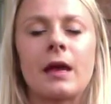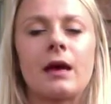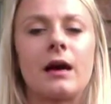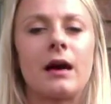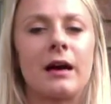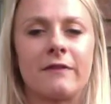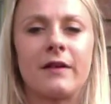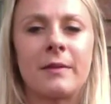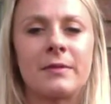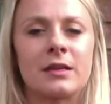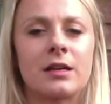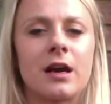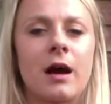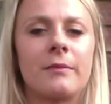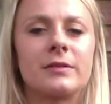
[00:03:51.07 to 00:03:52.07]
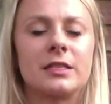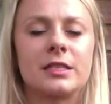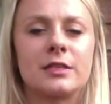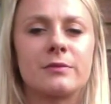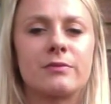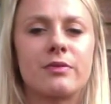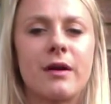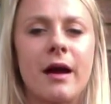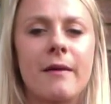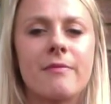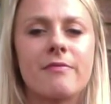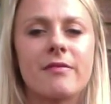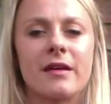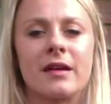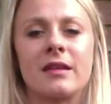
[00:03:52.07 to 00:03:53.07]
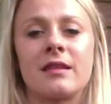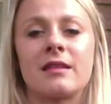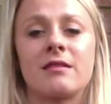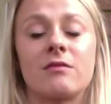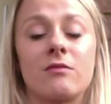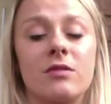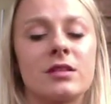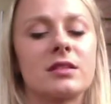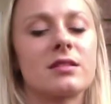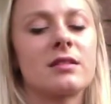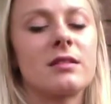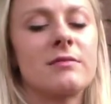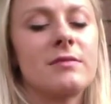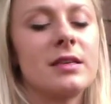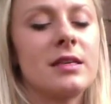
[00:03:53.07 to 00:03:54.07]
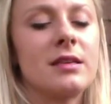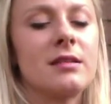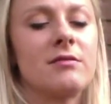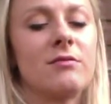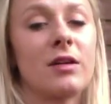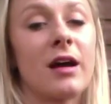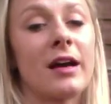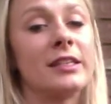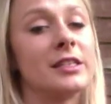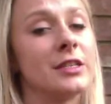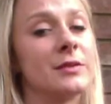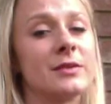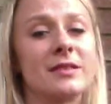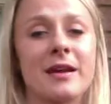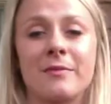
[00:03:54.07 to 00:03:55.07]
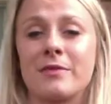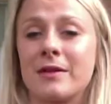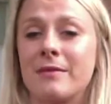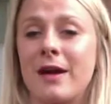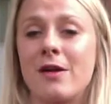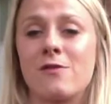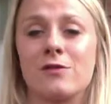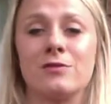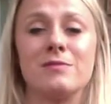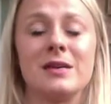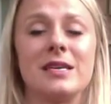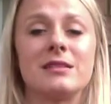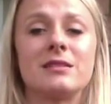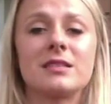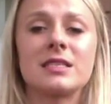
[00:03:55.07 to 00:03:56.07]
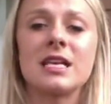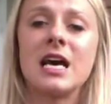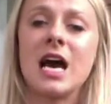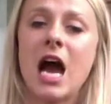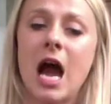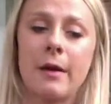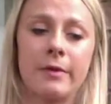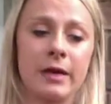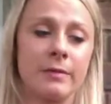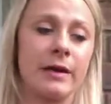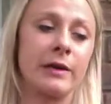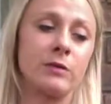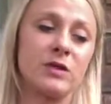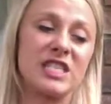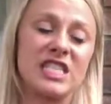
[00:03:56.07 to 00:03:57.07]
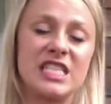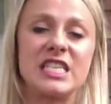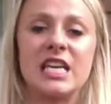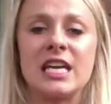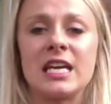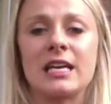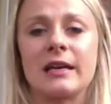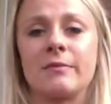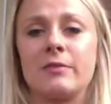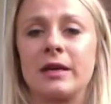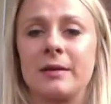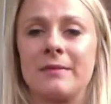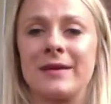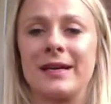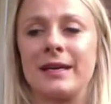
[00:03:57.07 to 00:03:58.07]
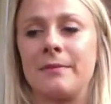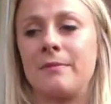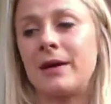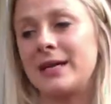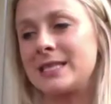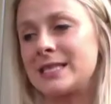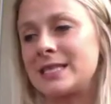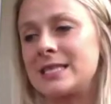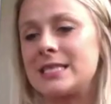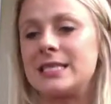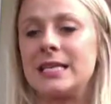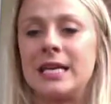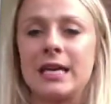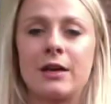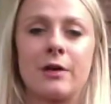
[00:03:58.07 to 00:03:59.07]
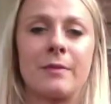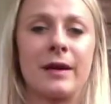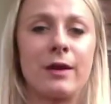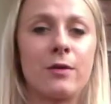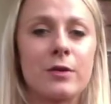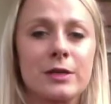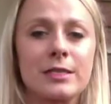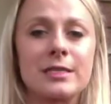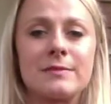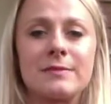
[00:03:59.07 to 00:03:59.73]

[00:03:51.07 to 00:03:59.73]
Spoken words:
If I'm in a competition prep, then what's going to be, what I do is I bring my own meals. I bring my own steak, I bring my bison steak or my horse